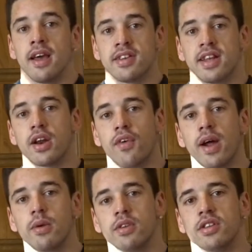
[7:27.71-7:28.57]
Stick
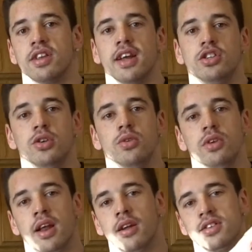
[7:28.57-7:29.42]
around, stay tuned,
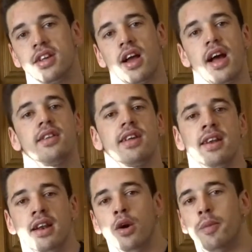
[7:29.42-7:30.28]
and I'll see you guys
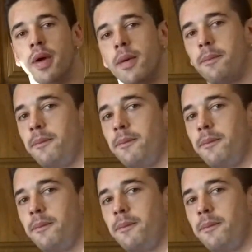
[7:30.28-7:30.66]
in a little bit.